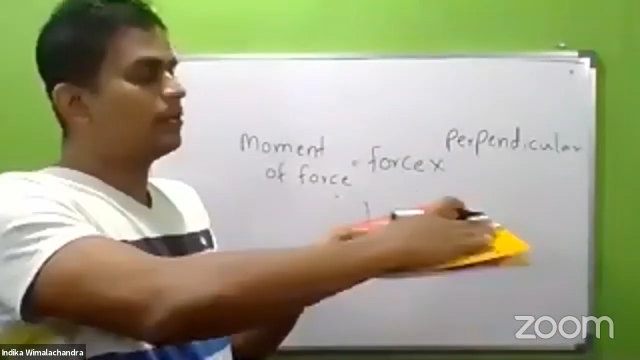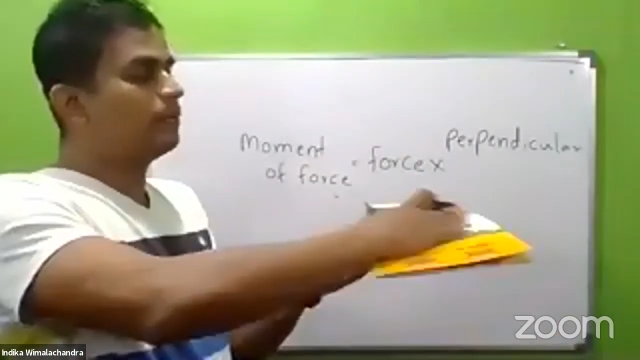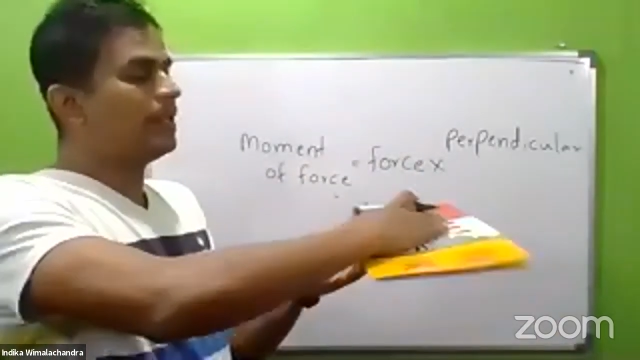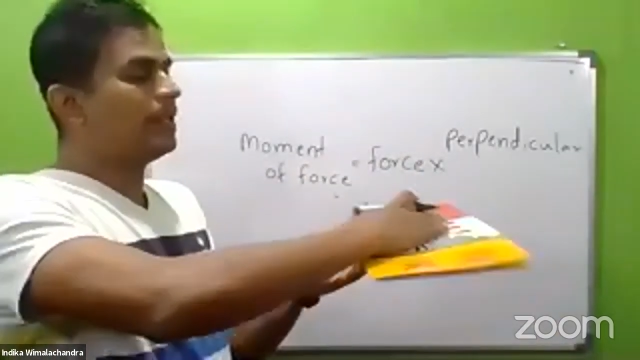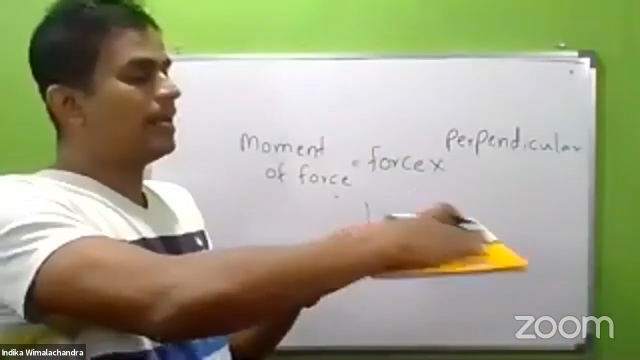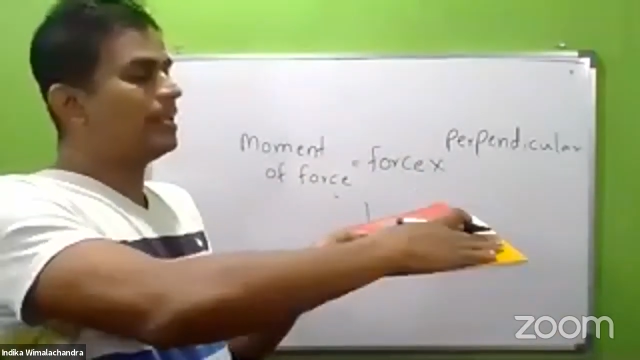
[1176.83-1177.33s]

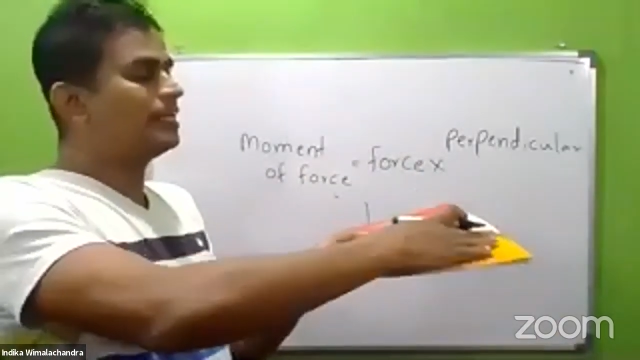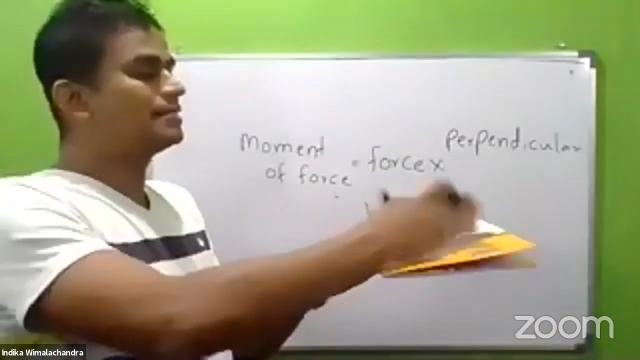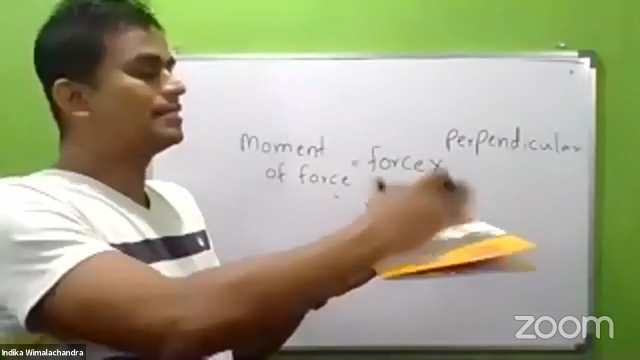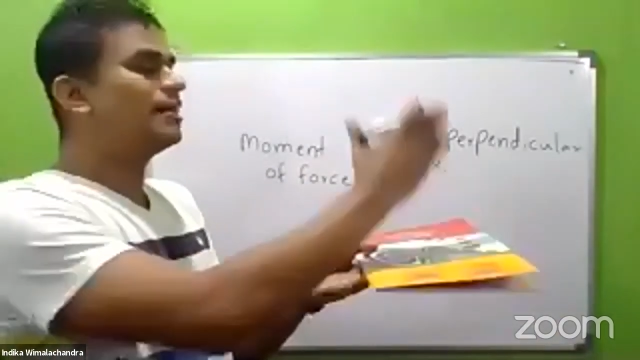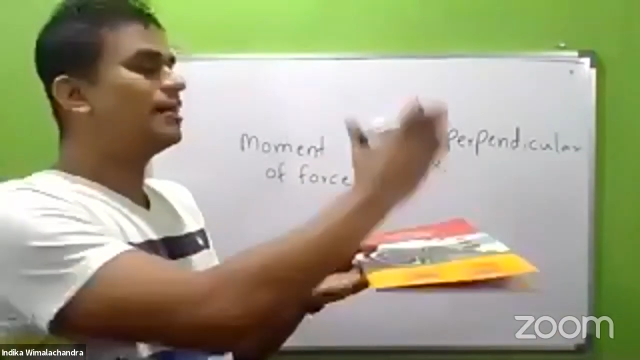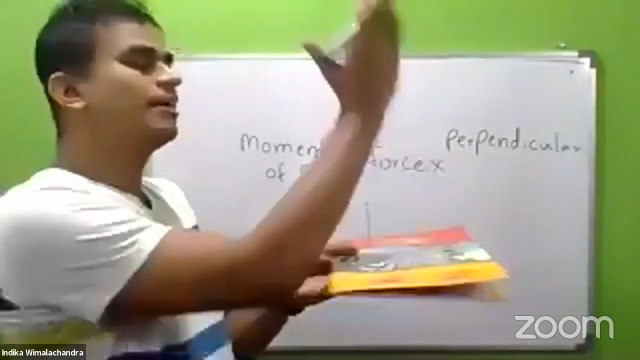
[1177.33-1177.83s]
plane is
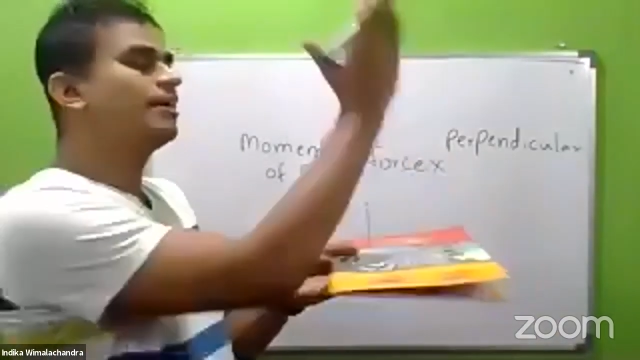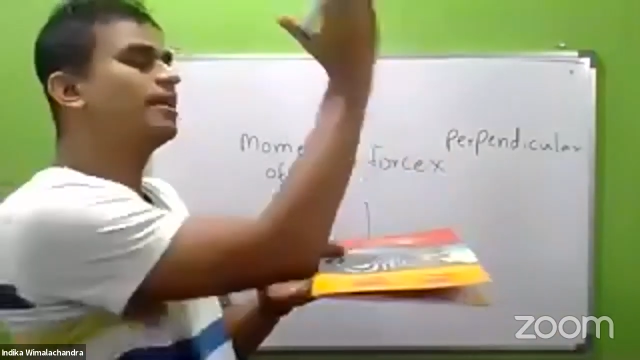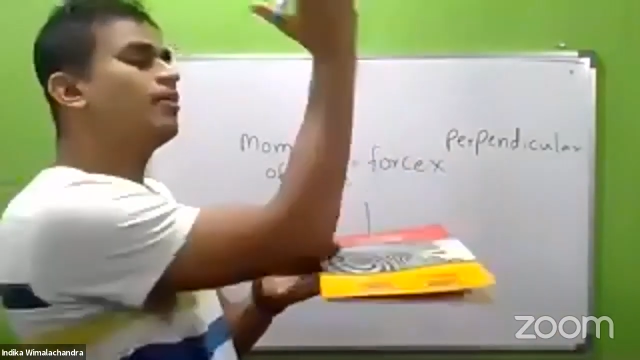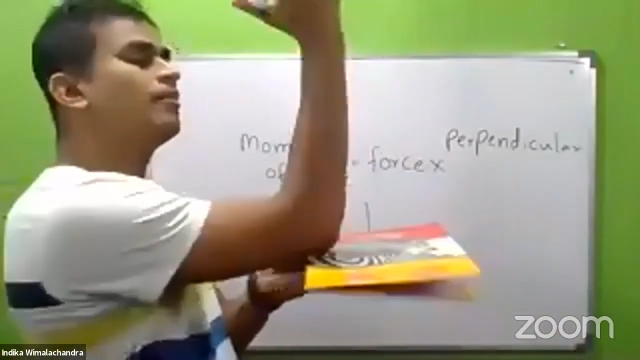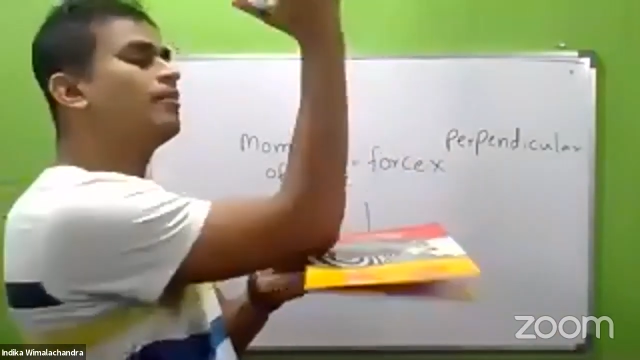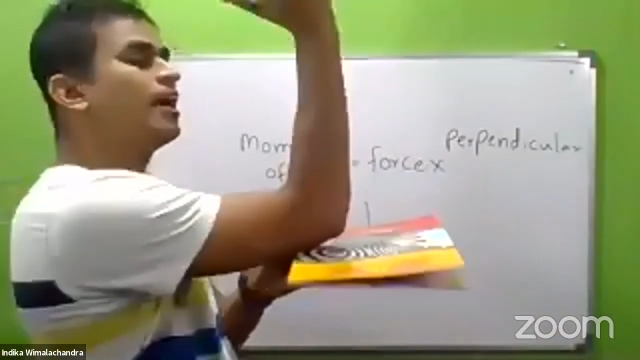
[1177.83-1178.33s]
there,
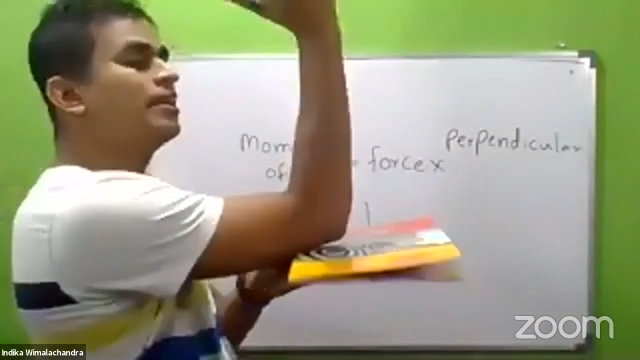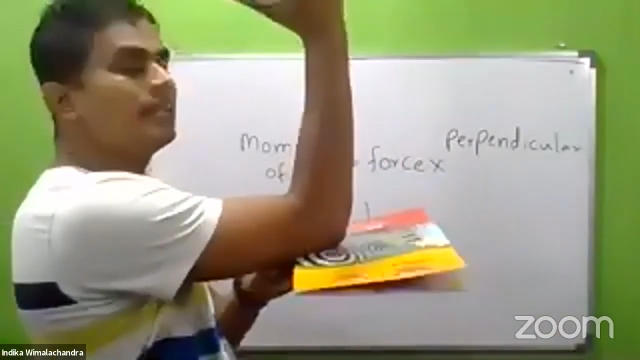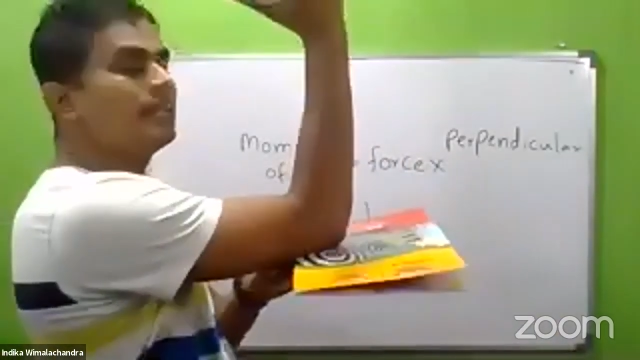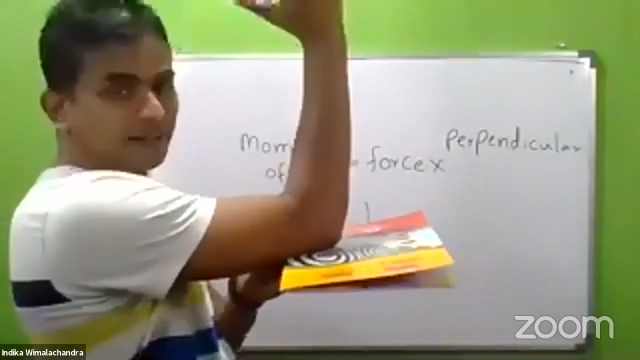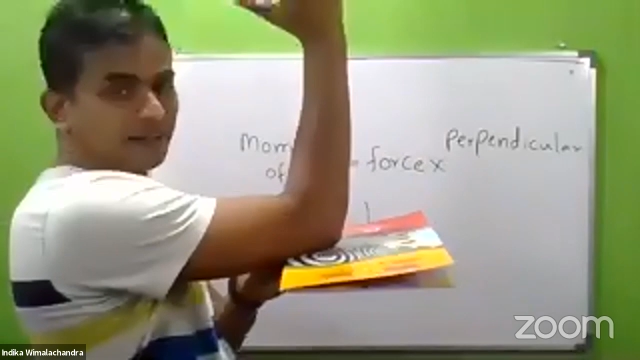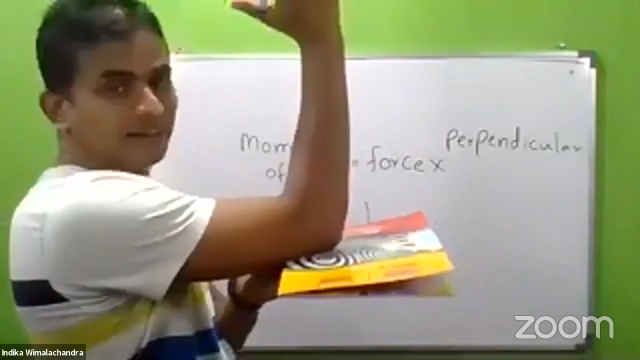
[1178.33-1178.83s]
now 90
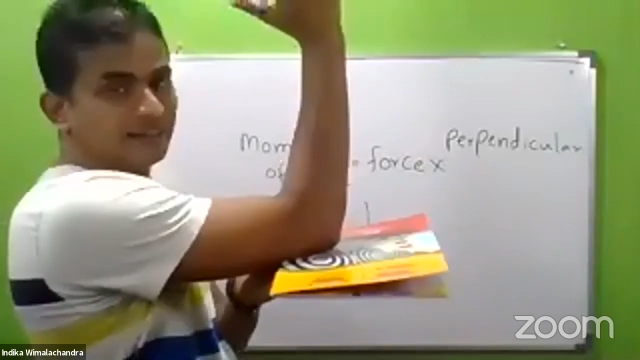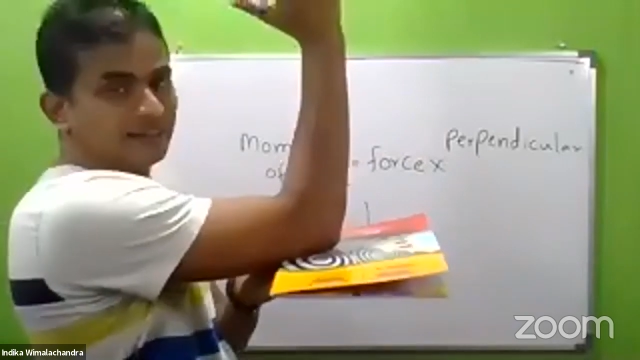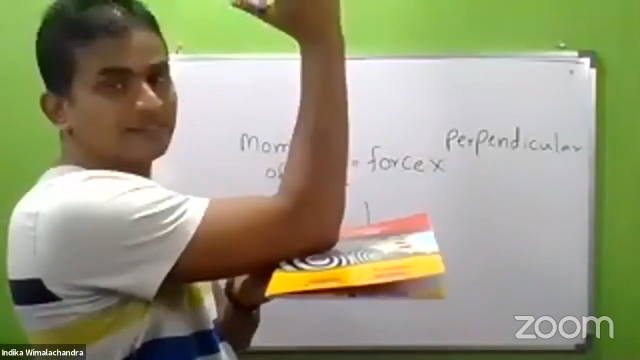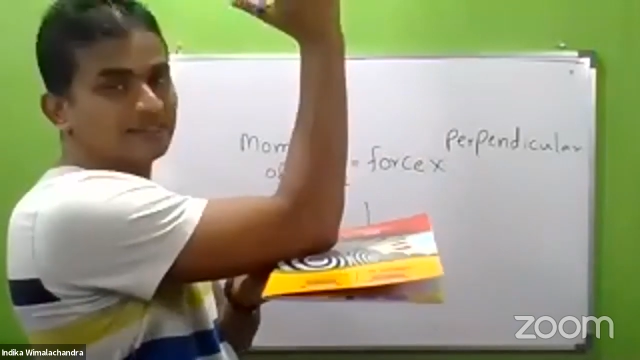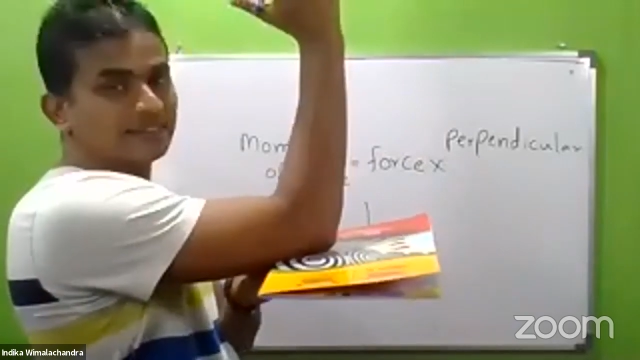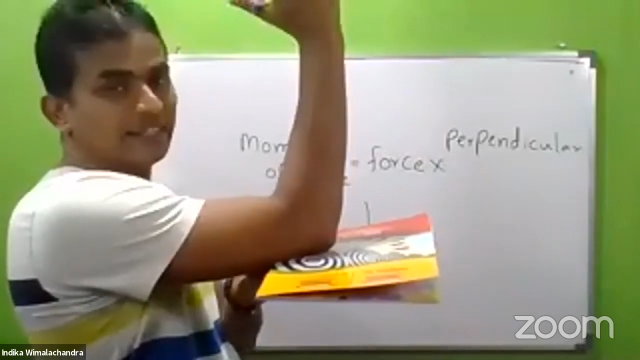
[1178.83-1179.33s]
degree
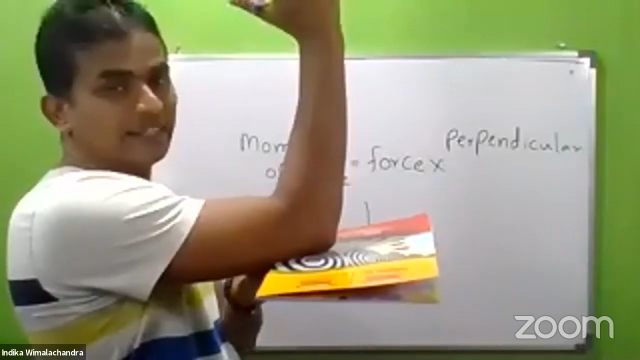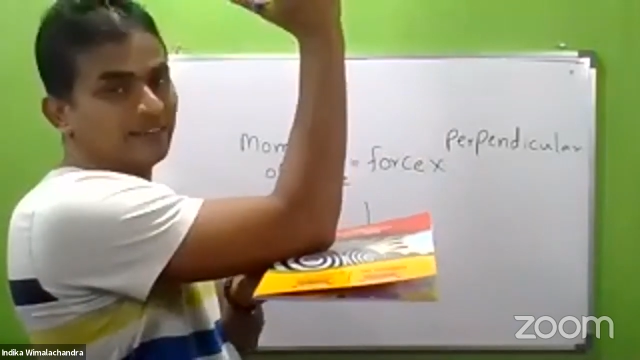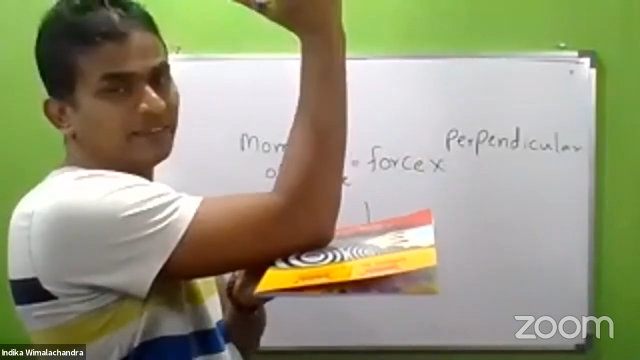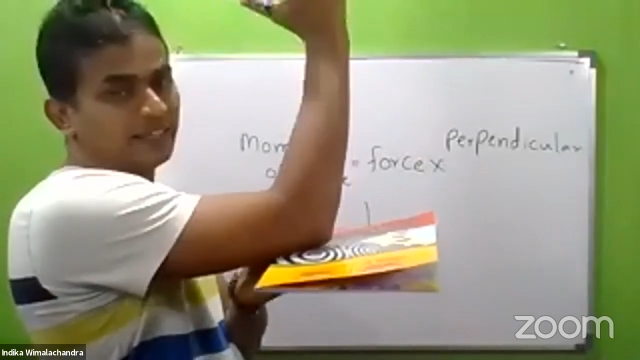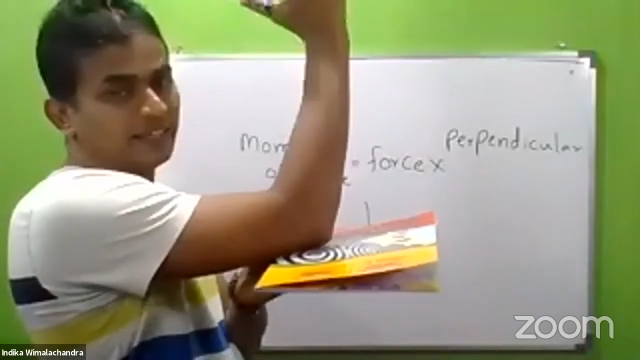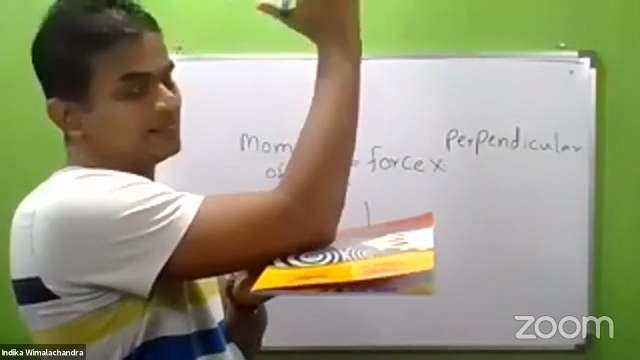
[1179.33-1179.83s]
straight, no? Yeah.